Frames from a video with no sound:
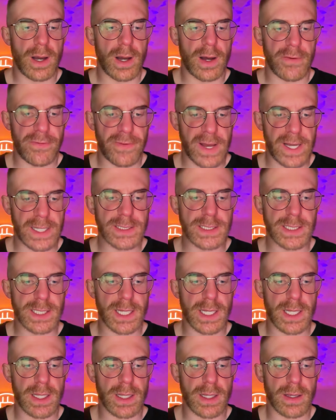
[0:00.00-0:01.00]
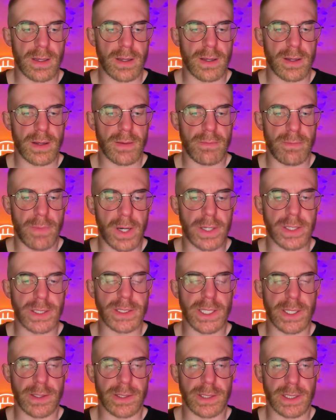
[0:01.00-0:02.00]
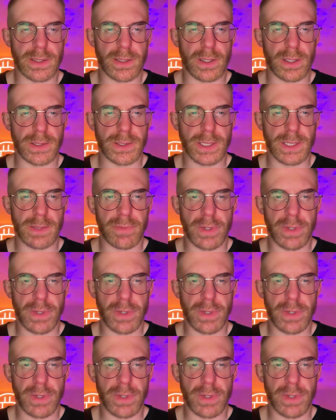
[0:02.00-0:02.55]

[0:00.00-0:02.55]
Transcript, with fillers: a fascinating monetary technology,